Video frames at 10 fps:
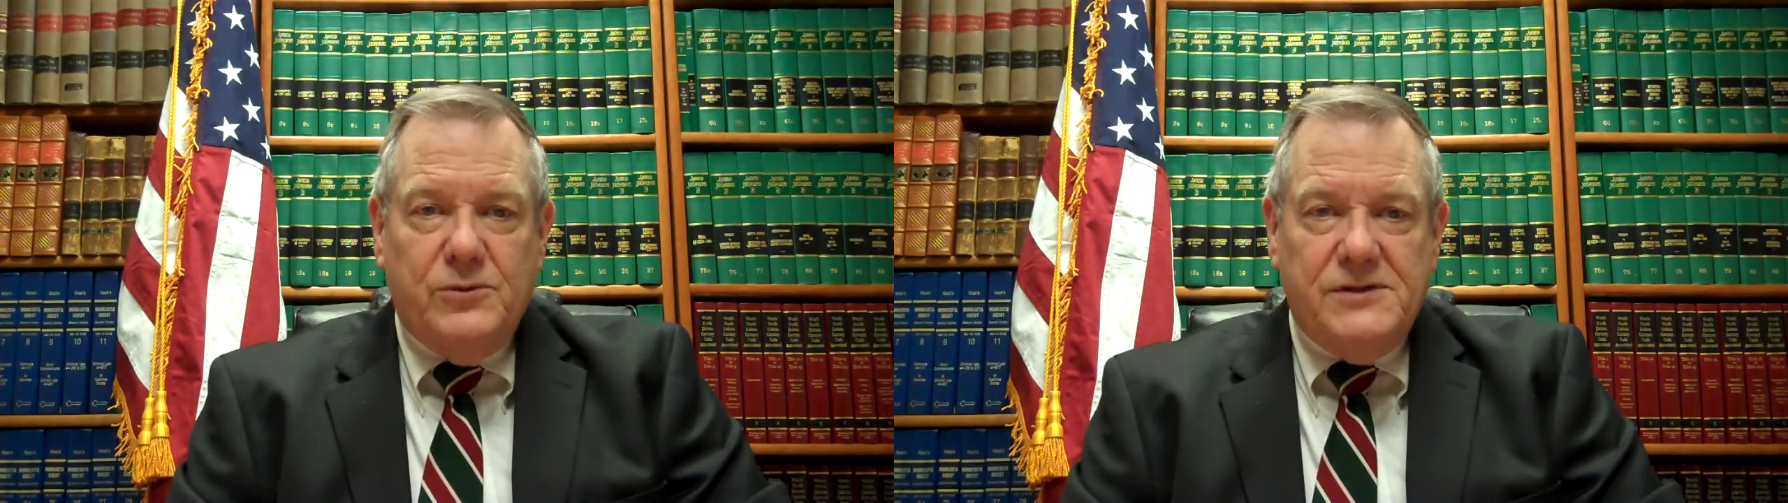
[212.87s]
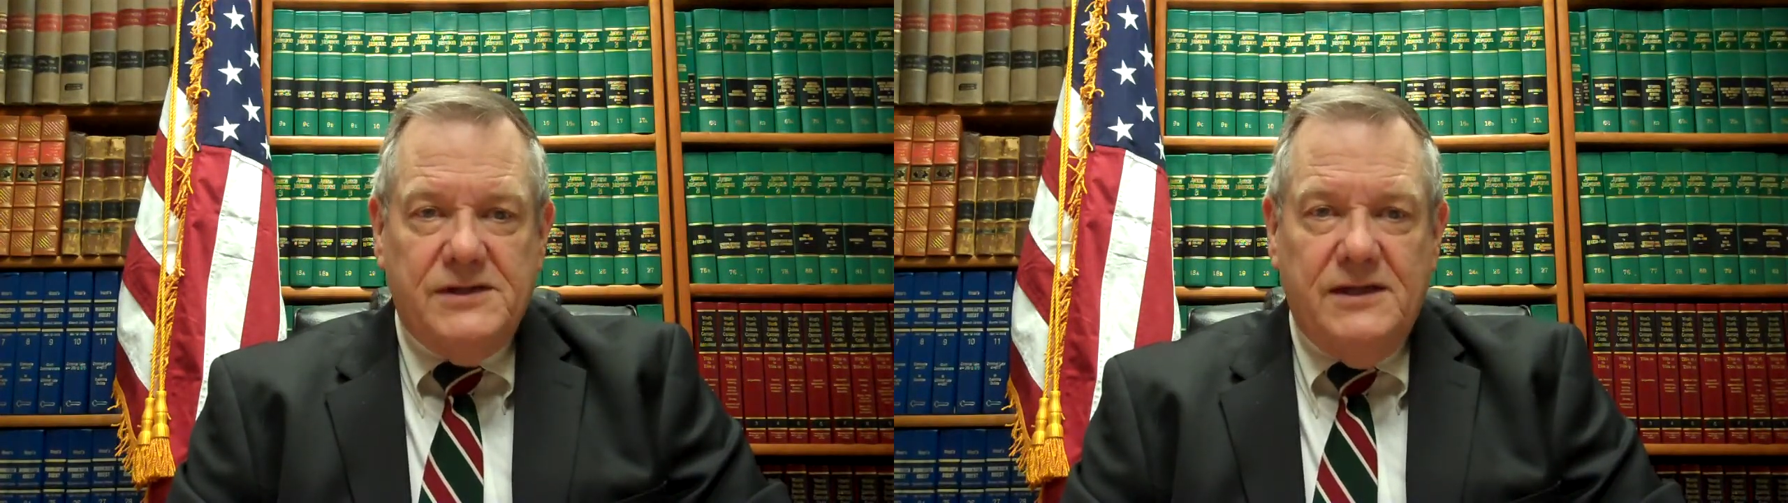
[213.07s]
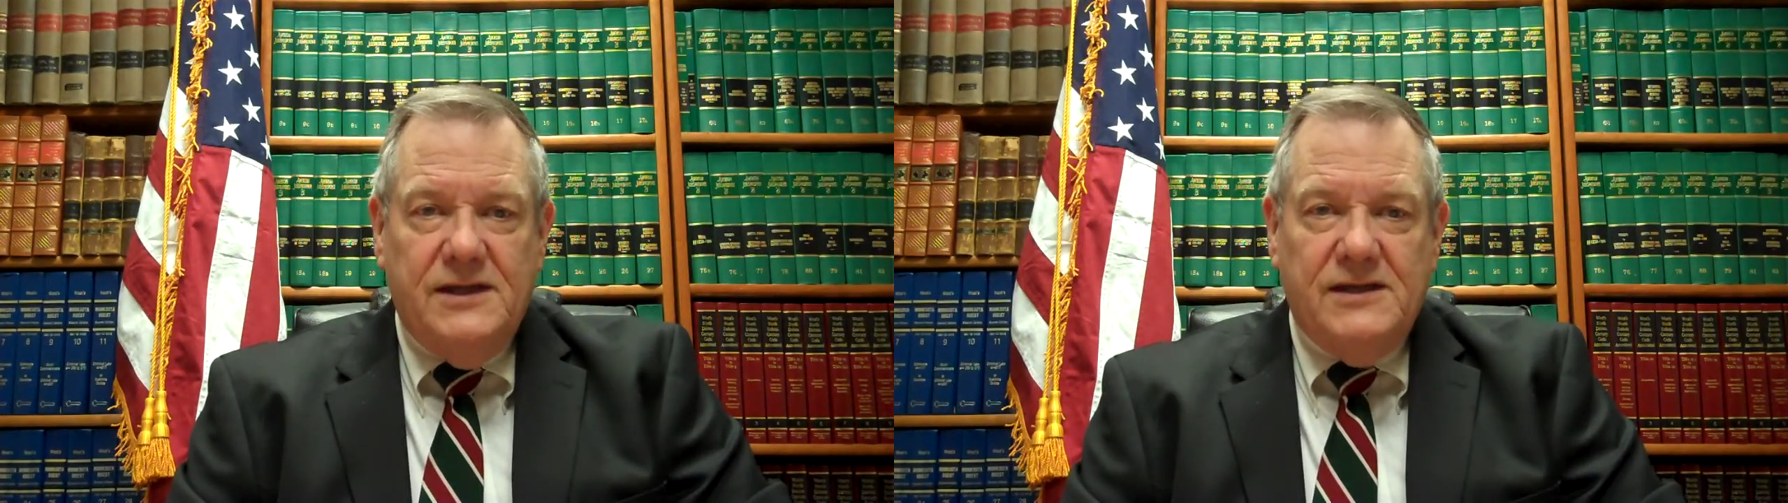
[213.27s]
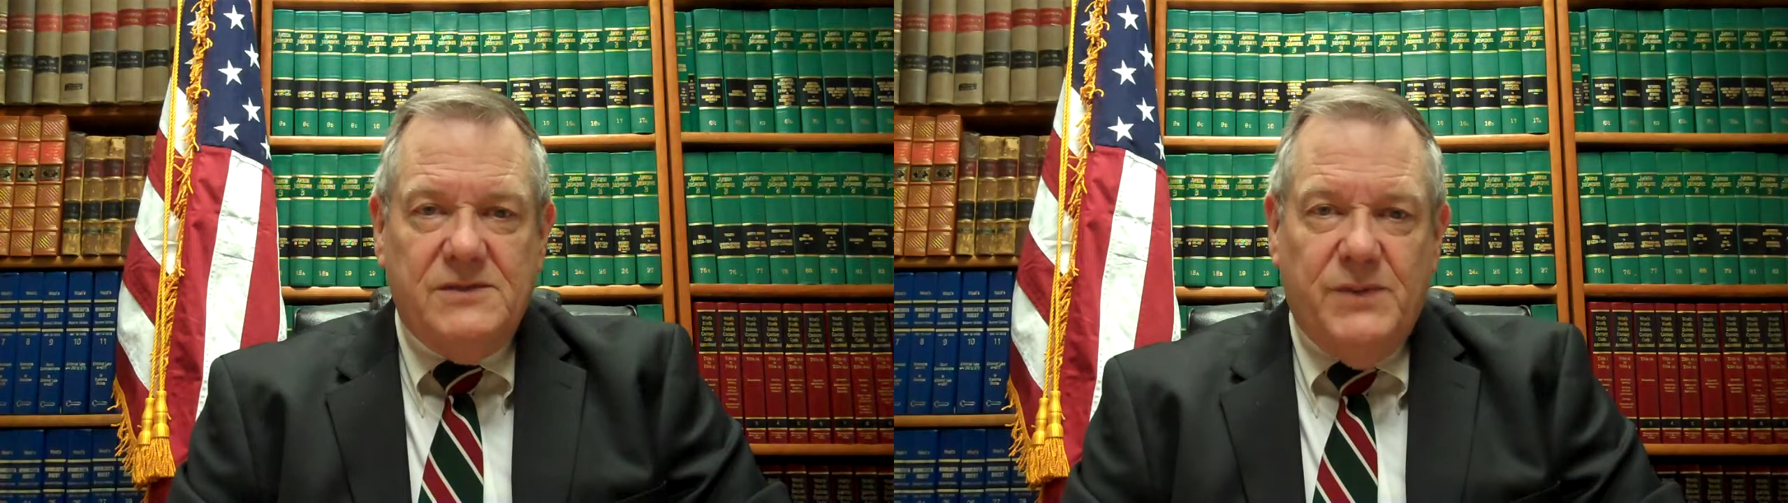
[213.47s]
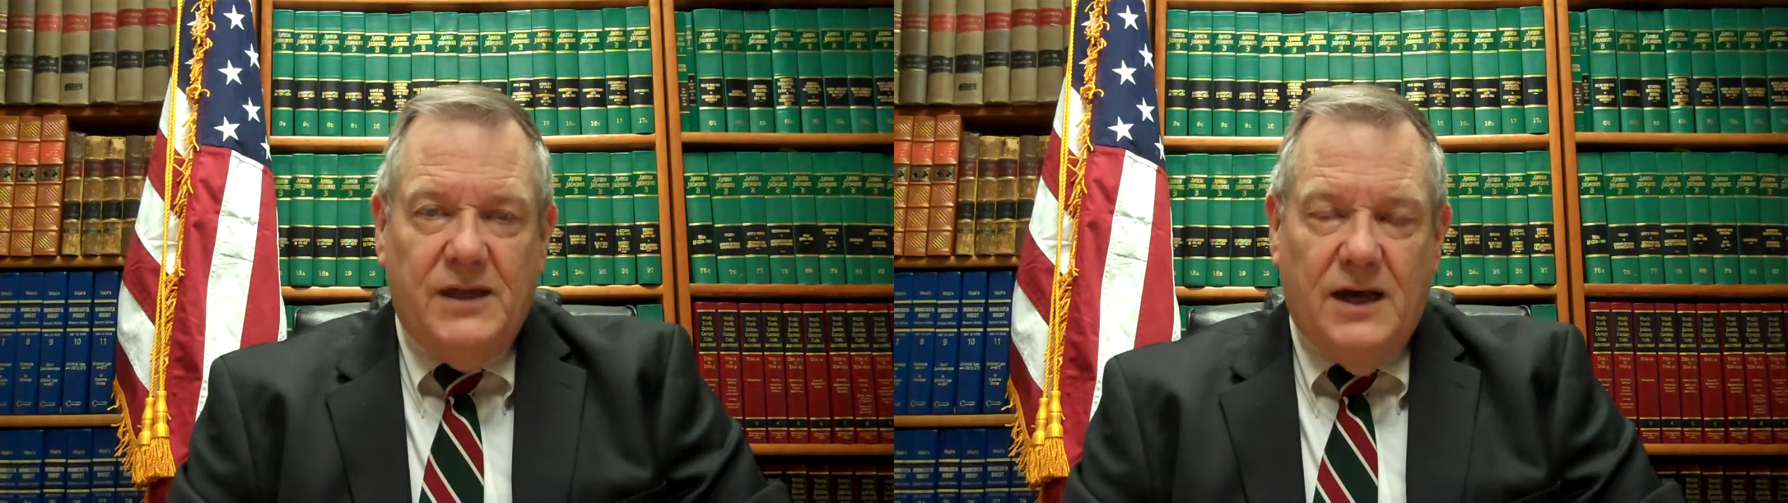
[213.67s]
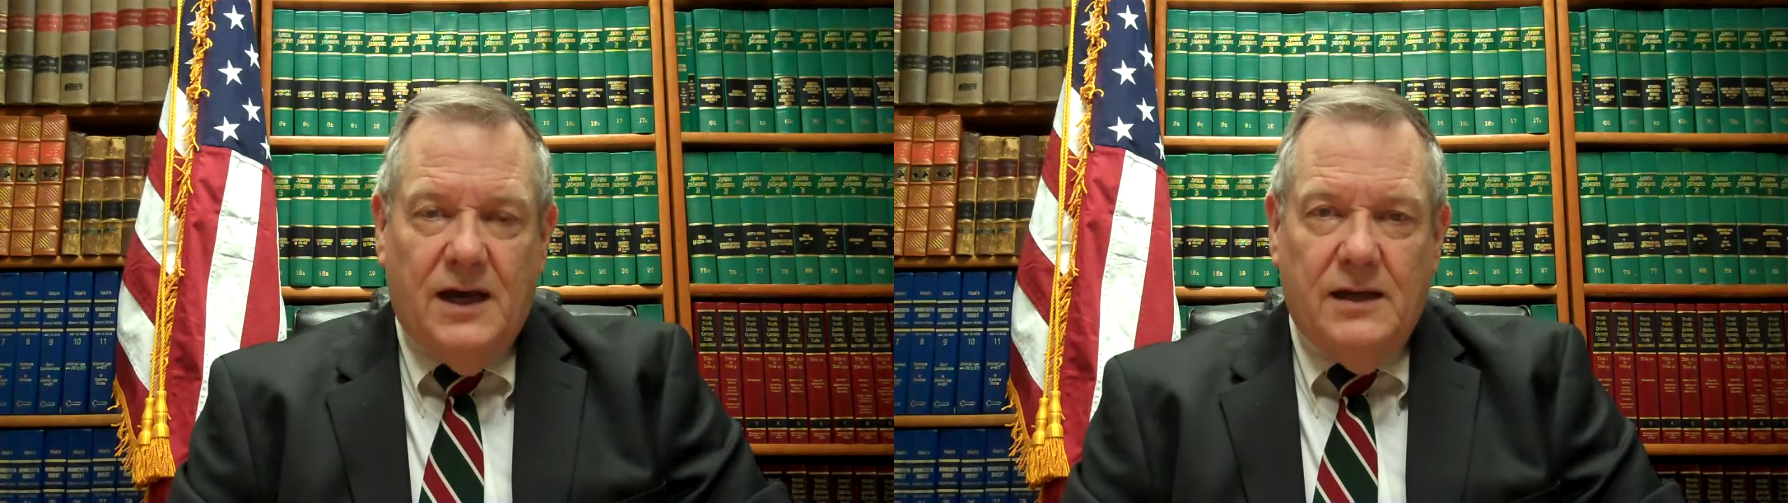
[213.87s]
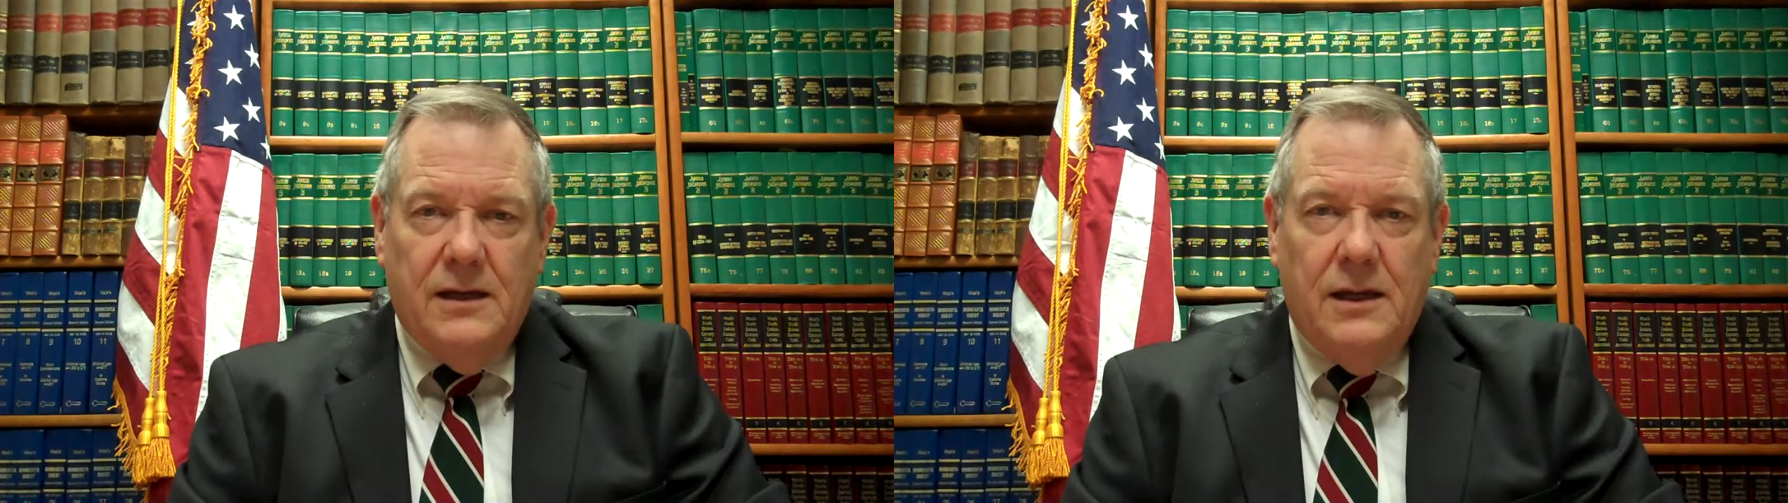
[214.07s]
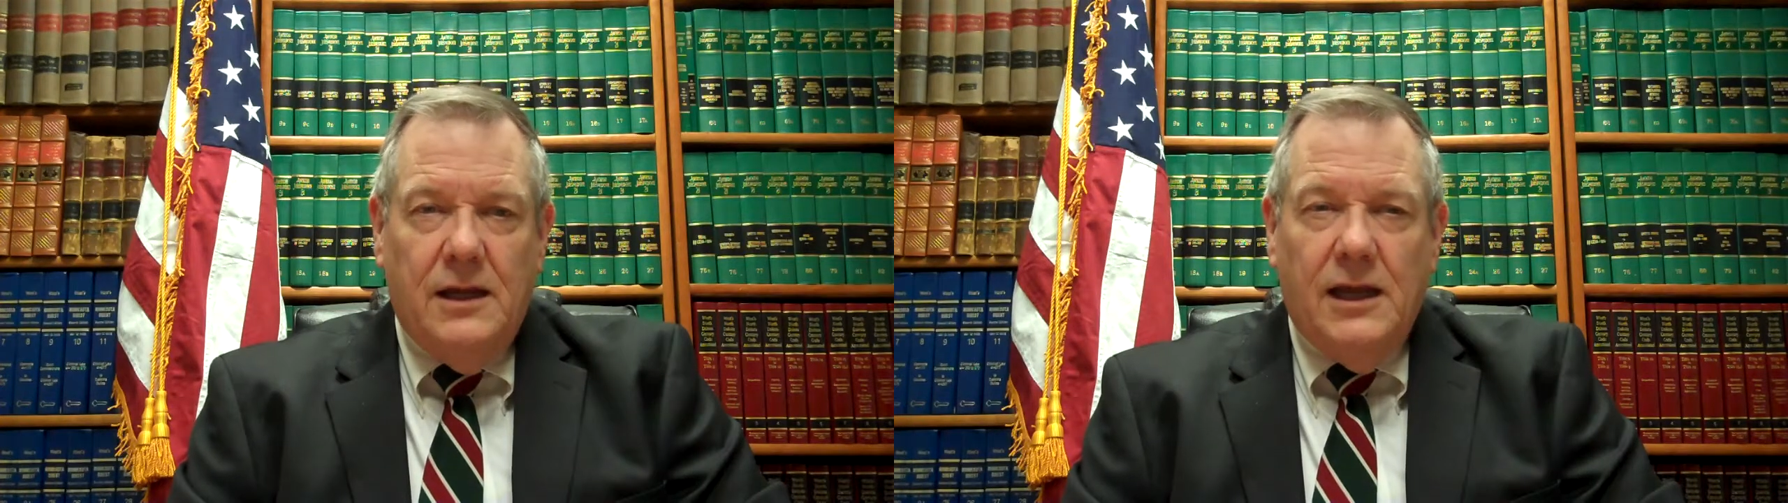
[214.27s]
proceeding is begun